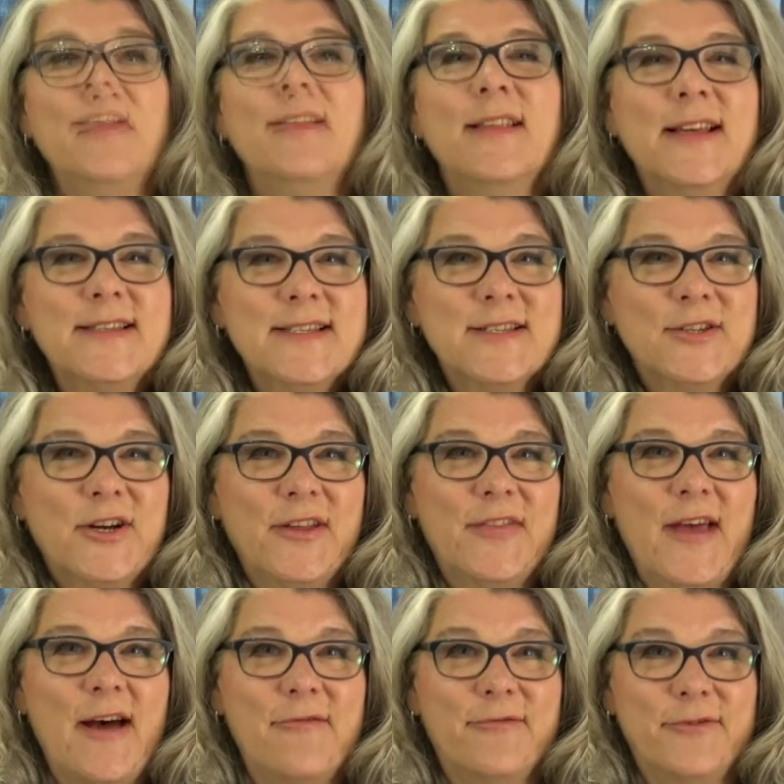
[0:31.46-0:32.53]
Let's look at
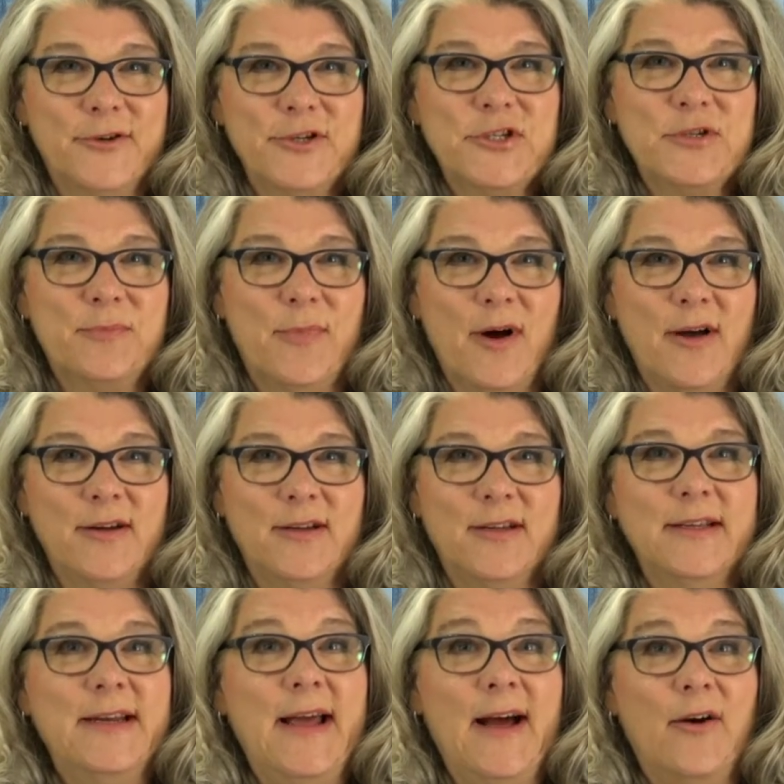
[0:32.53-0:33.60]
that first model
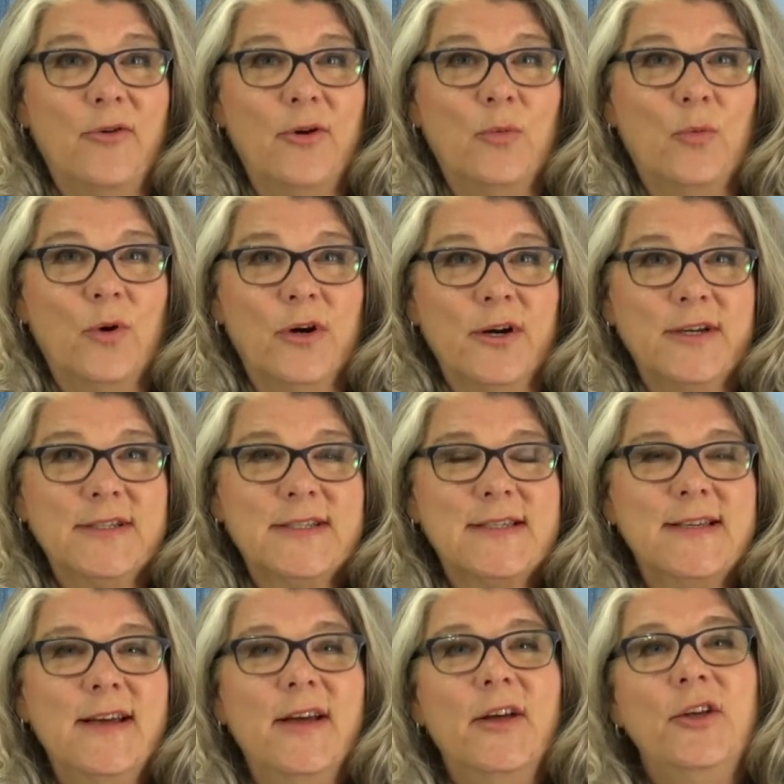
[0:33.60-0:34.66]
and how it works.
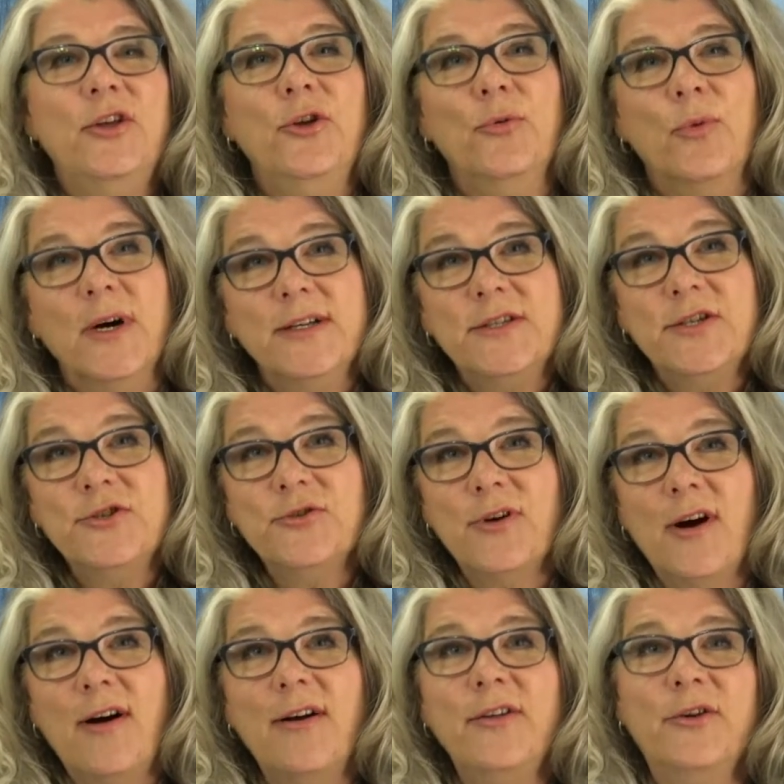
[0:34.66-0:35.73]
You want to
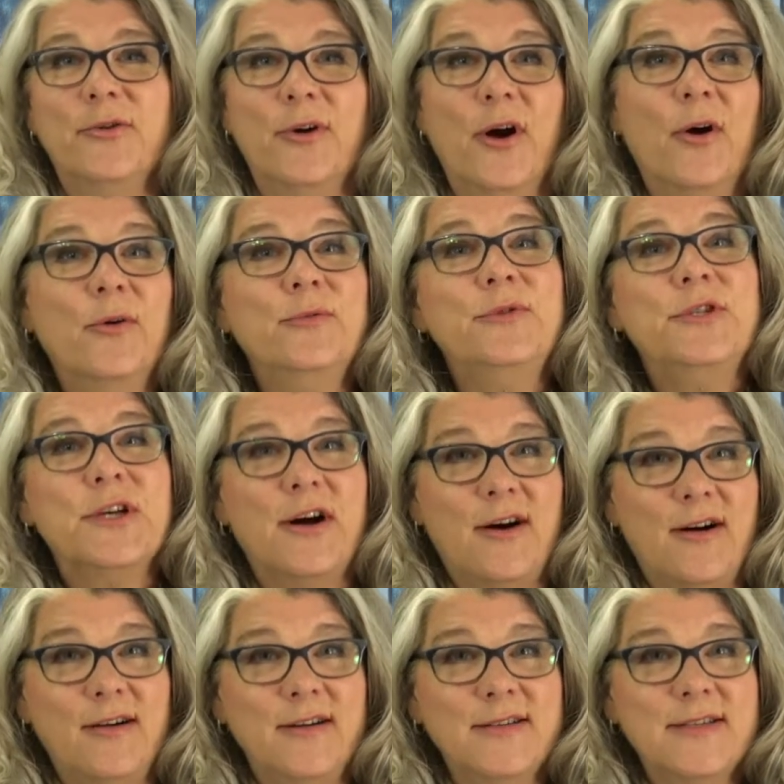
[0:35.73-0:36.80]
draw your own
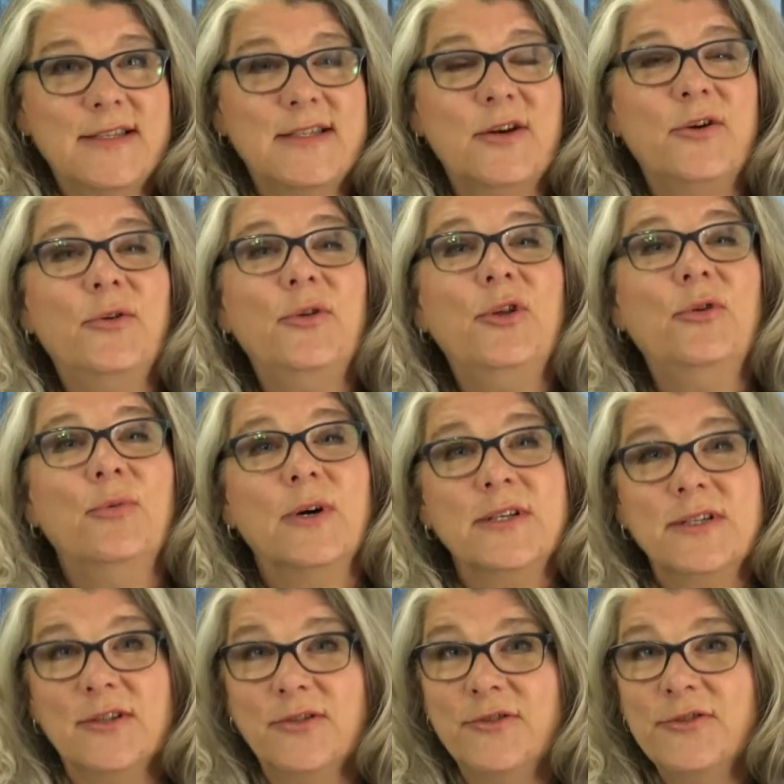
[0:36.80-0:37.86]
dog, so you
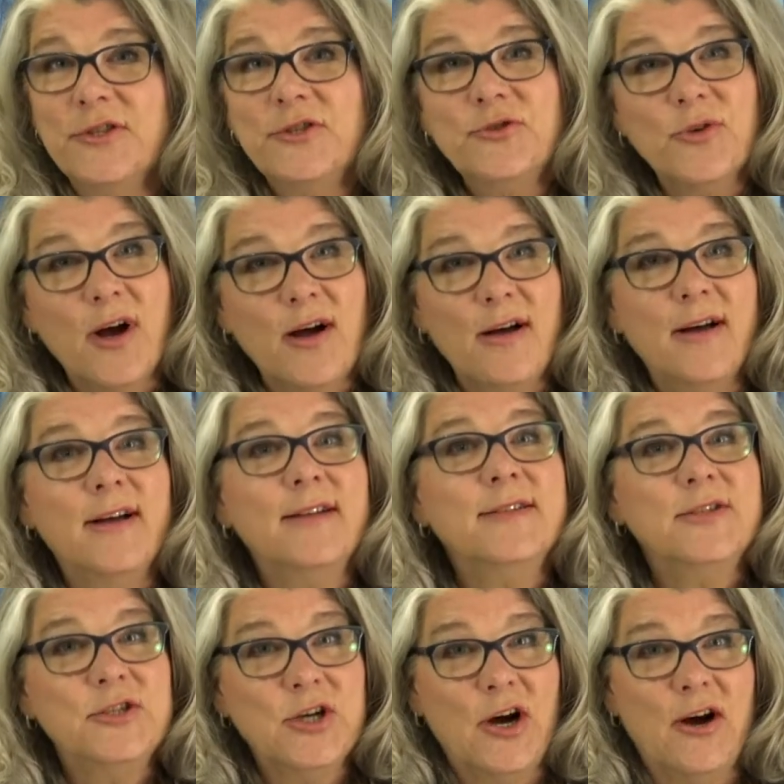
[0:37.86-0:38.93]
want to learn to draw
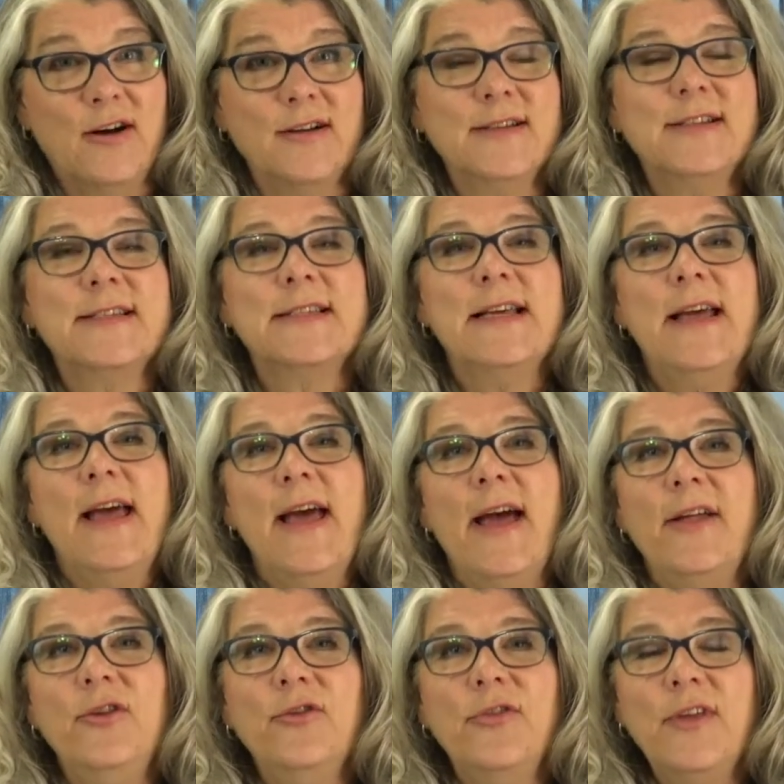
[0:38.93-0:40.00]
dogs.
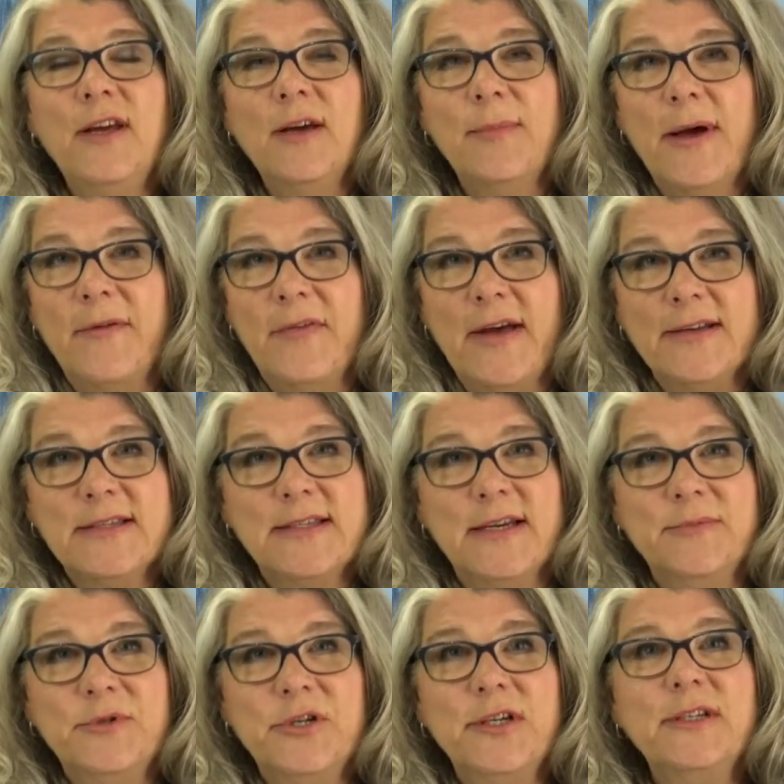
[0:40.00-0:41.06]
And you think about that
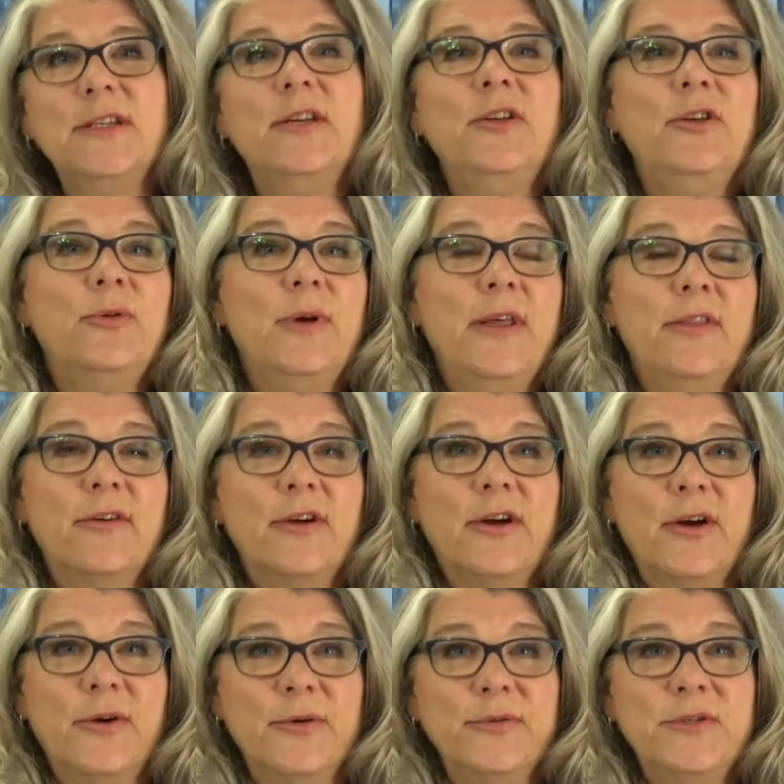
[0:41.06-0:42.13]
subject, you either
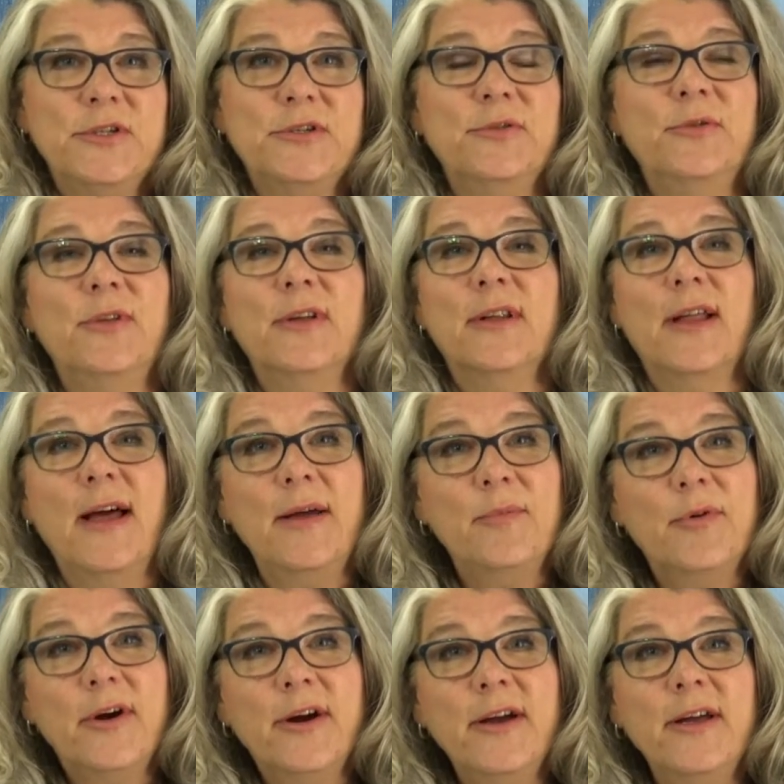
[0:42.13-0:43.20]
go to the
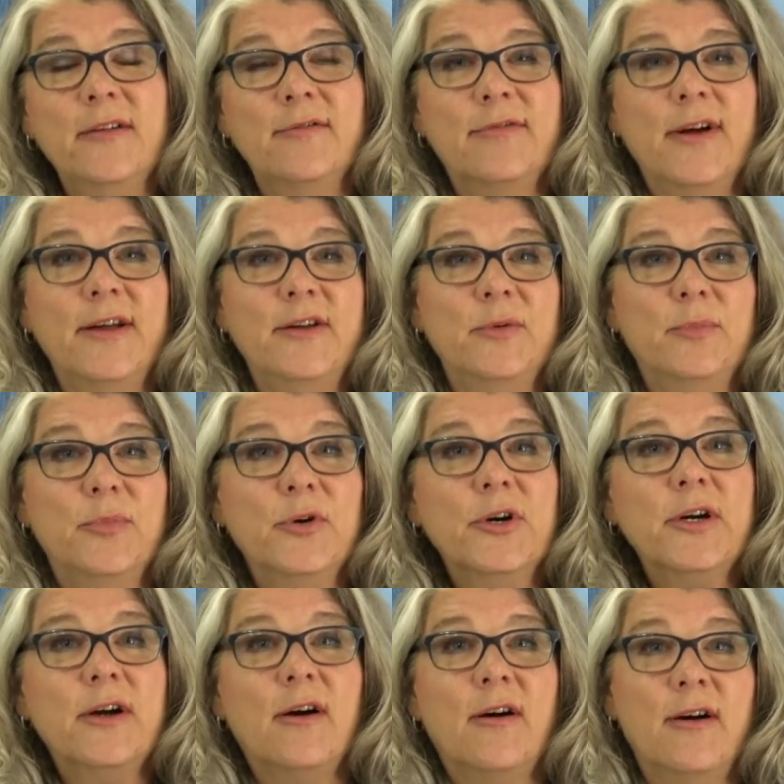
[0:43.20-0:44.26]
library and find a
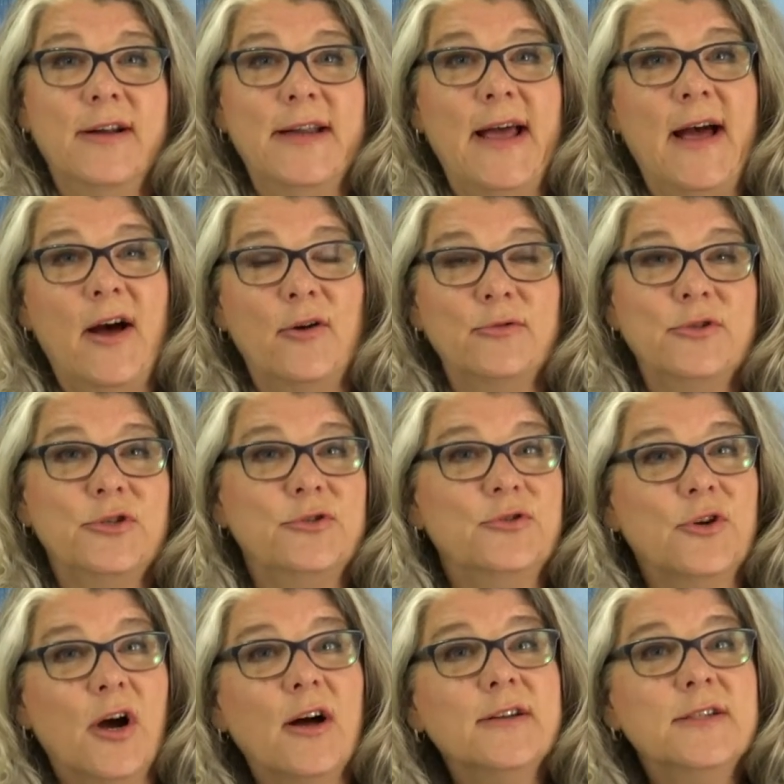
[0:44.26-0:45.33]
book on how to
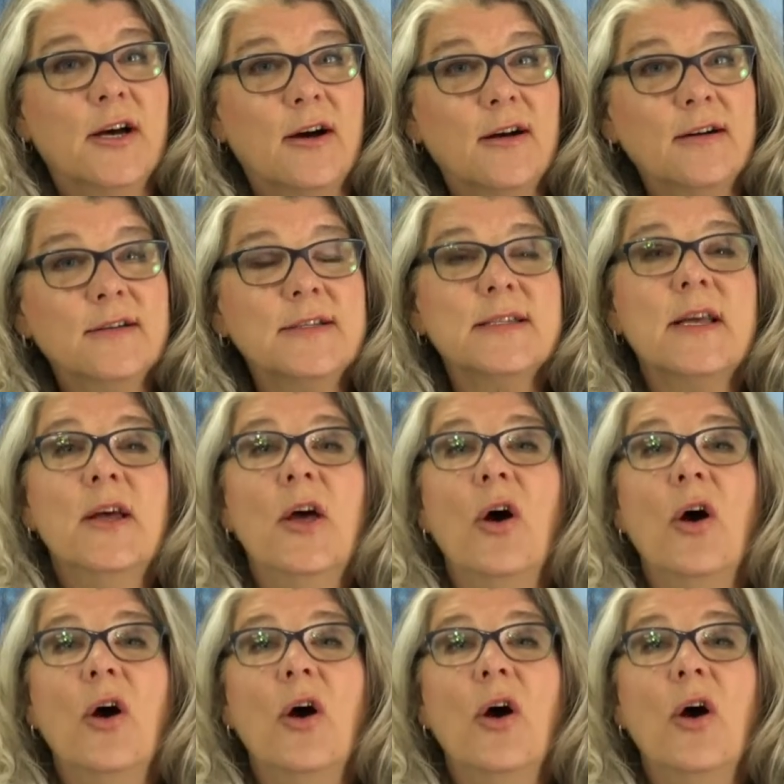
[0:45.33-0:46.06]
draw dogs,